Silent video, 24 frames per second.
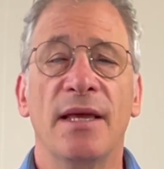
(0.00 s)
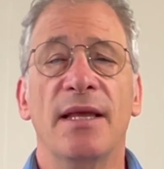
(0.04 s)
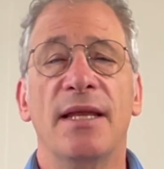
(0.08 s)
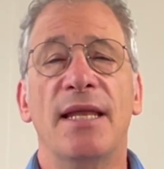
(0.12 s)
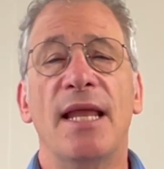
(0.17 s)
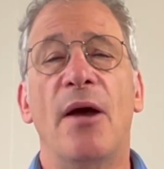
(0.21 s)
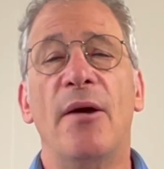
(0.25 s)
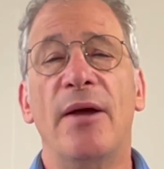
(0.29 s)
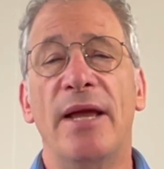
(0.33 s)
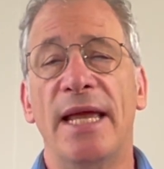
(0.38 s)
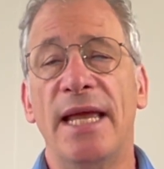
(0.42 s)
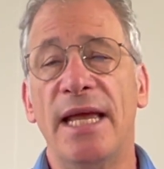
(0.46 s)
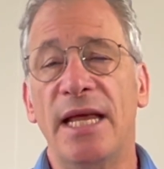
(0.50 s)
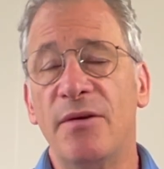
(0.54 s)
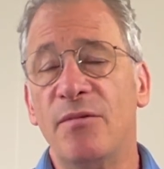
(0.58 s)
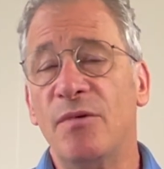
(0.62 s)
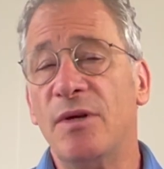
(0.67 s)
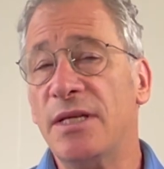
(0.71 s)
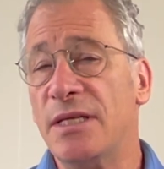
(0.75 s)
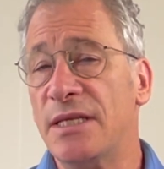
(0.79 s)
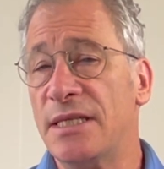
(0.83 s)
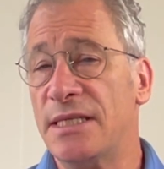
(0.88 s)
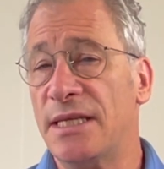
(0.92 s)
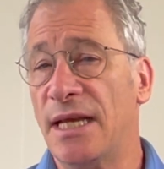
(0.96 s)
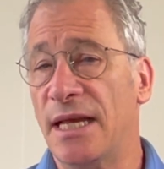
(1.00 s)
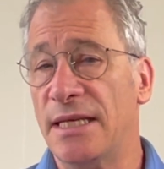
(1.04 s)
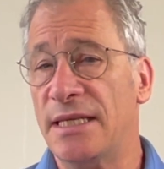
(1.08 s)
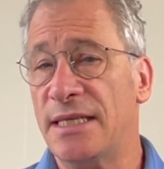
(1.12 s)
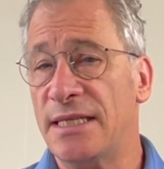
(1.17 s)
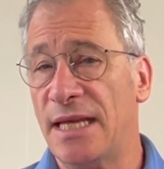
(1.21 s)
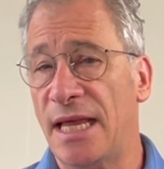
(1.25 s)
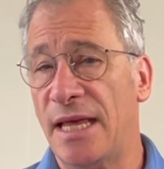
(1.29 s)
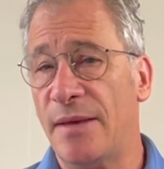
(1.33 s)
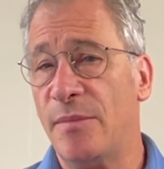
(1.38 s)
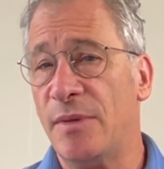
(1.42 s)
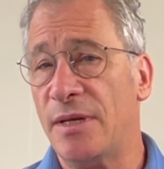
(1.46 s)
Now, a handwritten signed
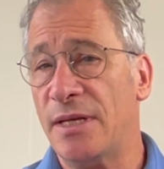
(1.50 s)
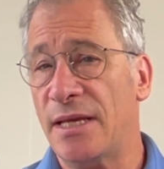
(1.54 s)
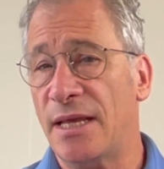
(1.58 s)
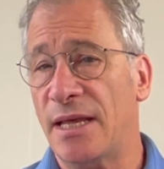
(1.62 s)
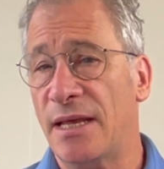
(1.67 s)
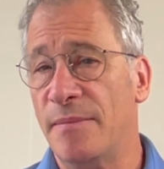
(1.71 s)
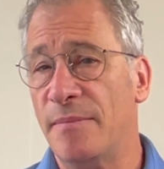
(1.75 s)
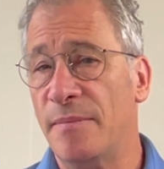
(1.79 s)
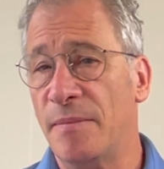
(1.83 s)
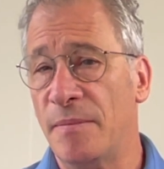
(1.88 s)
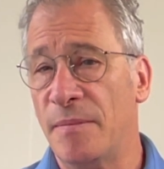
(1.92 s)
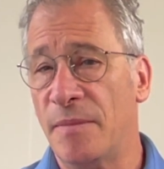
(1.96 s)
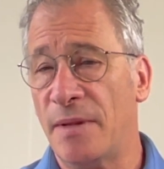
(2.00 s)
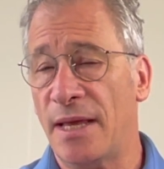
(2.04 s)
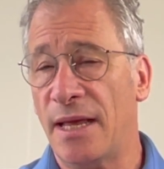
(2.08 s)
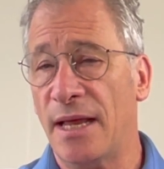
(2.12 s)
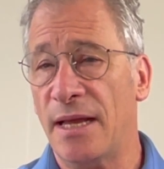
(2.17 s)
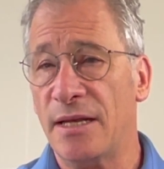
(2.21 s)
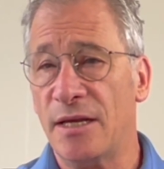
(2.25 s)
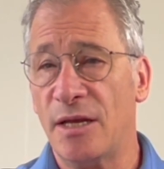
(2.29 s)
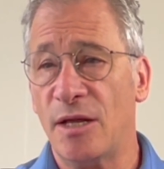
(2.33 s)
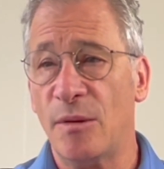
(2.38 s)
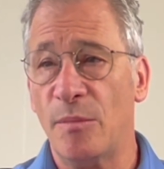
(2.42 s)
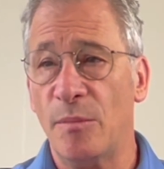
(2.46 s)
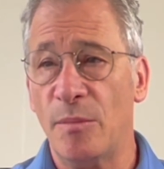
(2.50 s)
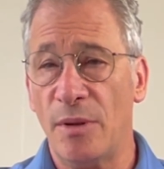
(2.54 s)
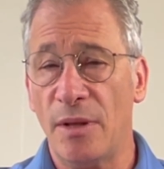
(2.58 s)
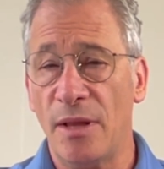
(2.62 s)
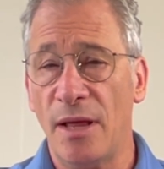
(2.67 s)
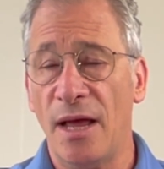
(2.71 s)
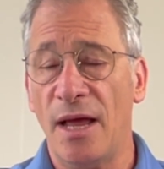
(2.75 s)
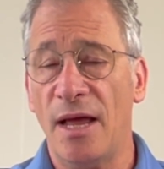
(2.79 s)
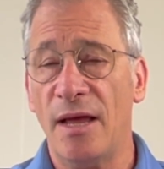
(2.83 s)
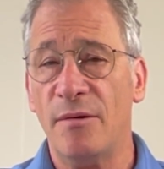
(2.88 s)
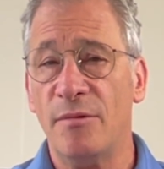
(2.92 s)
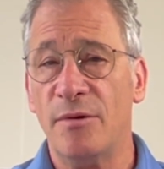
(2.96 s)
statement can
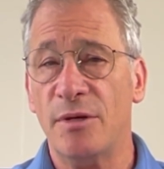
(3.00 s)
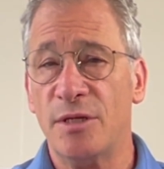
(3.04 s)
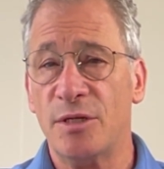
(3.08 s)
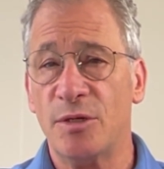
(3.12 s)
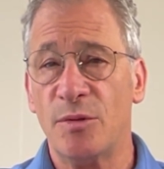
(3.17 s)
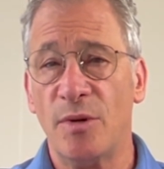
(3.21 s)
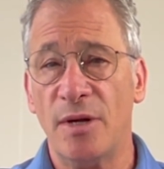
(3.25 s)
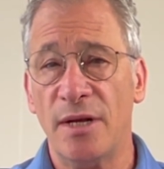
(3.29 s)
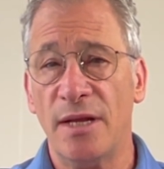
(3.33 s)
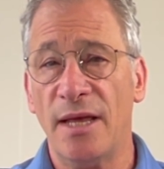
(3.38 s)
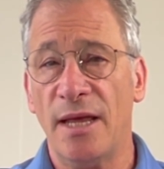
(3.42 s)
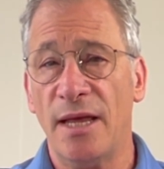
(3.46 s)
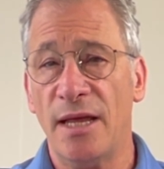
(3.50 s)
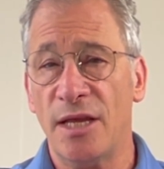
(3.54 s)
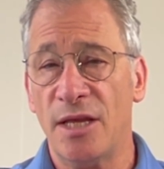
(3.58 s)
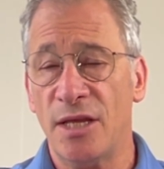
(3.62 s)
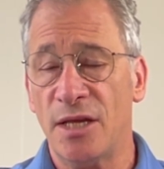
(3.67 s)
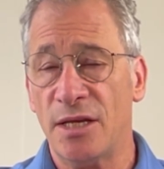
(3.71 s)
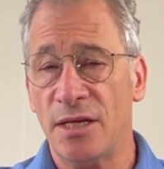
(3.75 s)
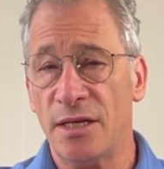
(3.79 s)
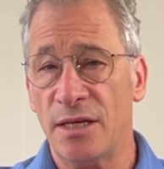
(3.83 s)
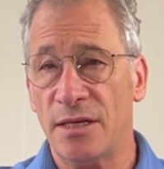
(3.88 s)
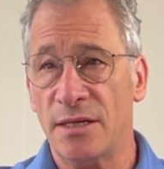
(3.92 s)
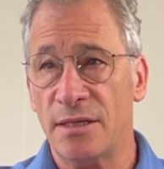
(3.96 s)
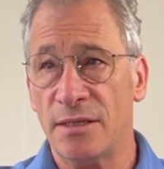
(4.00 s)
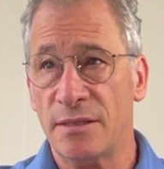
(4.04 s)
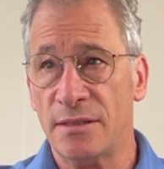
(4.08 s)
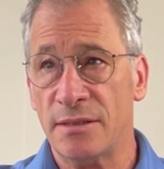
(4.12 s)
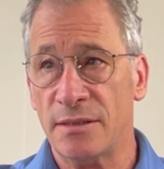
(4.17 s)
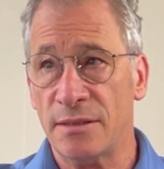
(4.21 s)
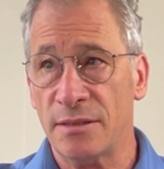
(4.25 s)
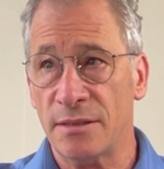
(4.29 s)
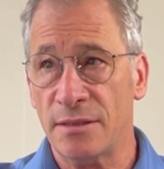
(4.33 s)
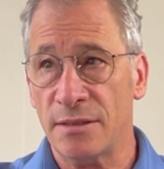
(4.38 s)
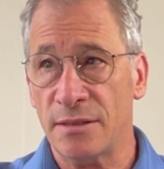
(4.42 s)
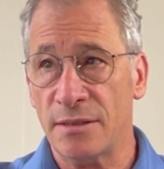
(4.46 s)
comply with 28
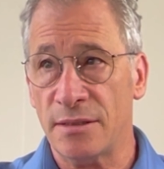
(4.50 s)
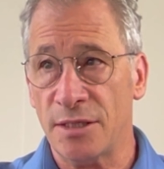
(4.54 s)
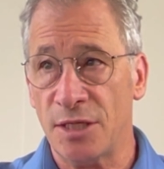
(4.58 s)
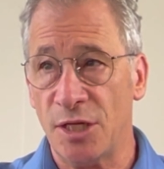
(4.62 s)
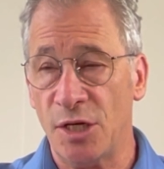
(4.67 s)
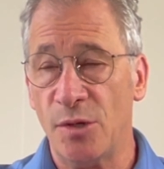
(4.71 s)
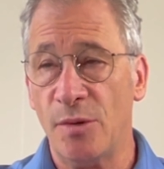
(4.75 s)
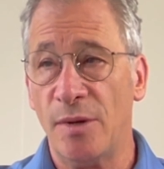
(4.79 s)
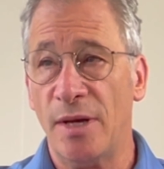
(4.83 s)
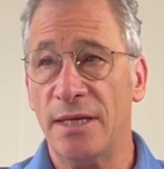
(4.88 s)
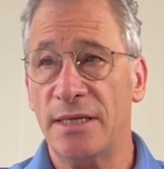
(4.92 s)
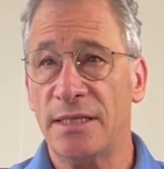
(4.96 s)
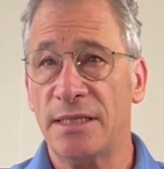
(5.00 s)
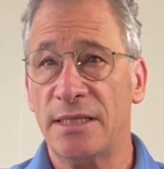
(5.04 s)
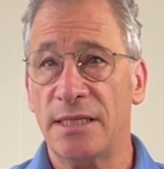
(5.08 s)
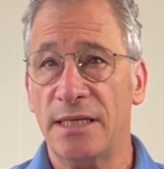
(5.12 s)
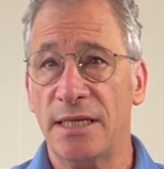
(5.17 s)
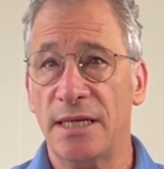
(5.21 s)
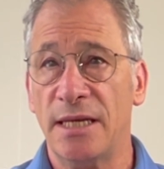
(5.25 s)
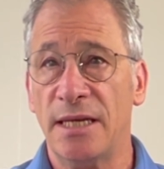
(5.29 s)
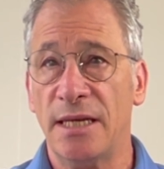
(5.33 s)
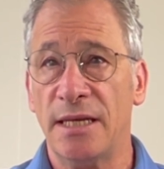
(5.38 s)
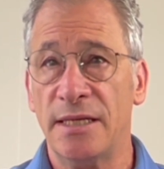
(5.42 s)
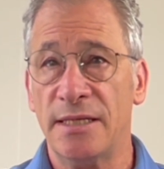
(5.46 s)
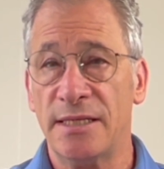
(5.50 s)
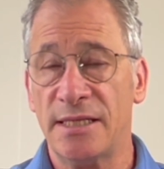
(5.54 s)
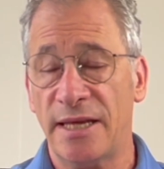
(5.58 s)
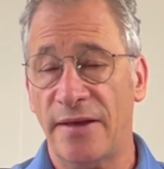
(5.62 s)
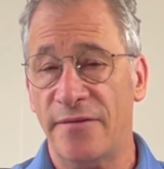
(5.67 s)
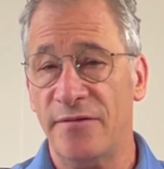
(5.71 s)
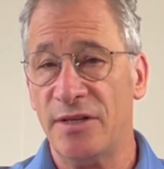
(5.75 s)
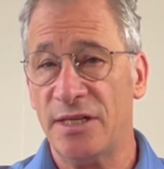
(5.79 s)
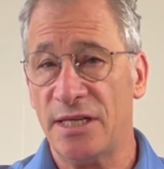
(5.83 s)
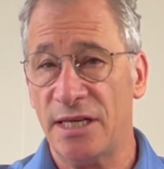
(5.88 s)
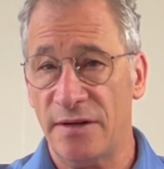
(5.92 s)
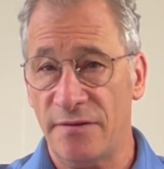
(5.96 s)
USC
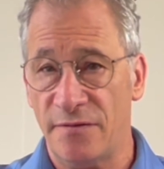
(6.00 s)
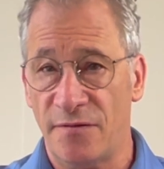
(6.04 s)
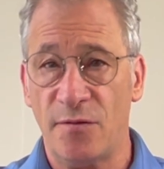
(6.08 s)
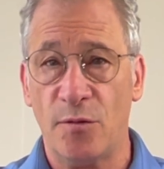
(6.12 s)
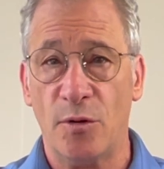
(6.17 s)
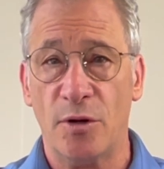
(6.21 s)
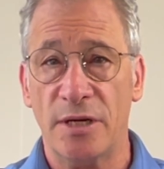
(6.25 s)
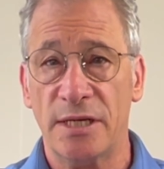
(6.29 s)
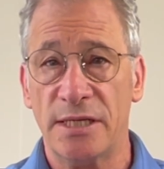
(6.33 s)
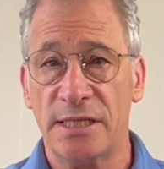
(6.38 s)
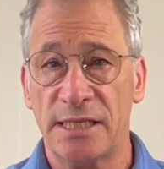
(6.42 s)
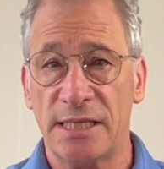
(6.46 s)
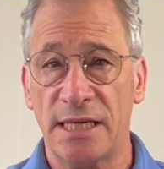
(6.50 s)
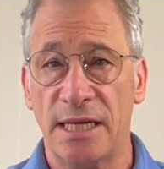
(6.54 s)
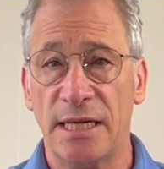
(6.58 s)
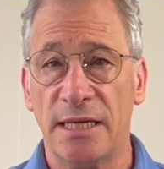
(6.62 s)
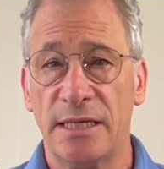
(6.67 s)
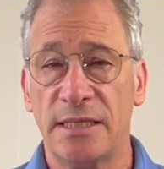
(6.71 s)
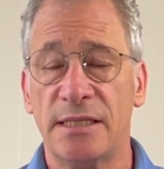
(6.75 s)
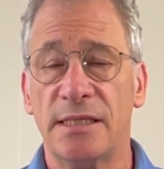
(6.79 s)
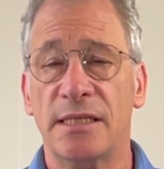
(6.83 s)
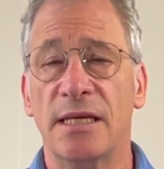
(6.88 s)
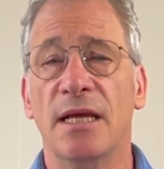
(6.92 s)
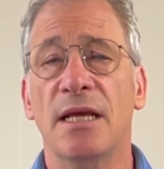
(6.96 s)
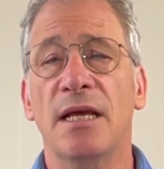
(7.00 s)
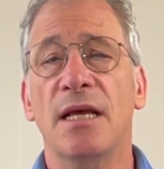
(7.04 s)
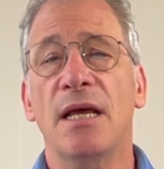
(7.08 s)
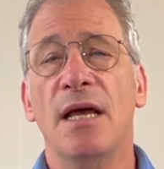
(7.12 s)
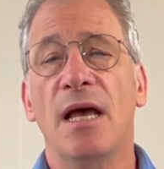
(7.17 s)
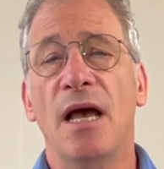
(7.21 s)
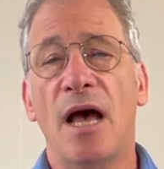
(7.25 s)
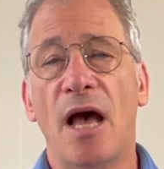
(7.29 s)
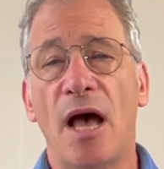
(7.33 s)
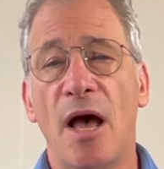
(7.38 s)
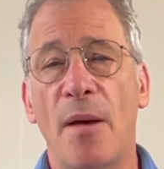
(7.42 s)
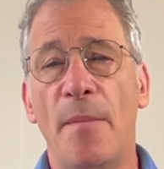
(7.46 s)
1746
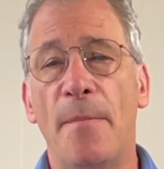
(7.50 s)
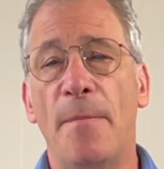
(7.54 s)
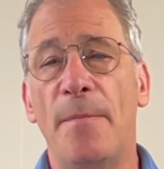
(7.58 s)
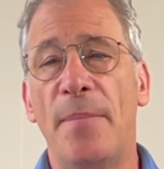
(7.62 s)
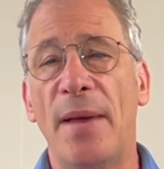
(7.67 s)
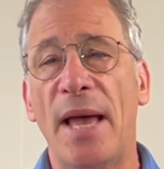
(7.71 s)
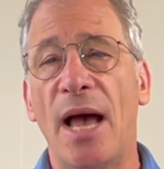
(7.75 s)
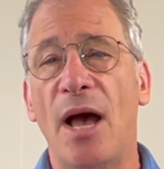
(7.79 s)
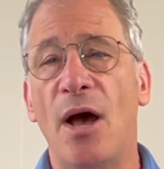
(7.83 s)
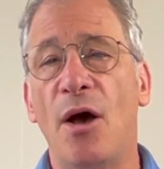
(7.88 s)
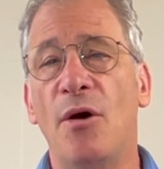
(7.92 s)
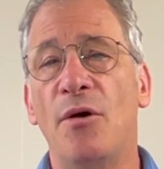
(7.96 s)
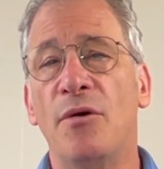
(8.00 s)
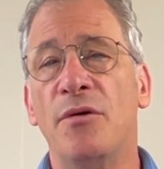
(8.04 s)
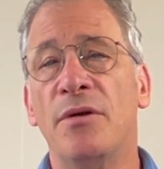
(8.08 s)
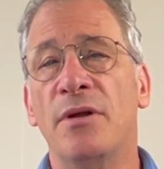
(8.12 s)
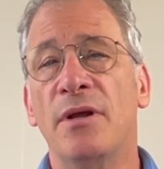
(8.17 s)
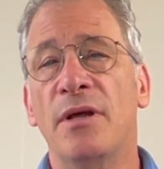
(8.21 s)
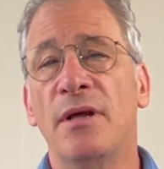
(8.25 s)
about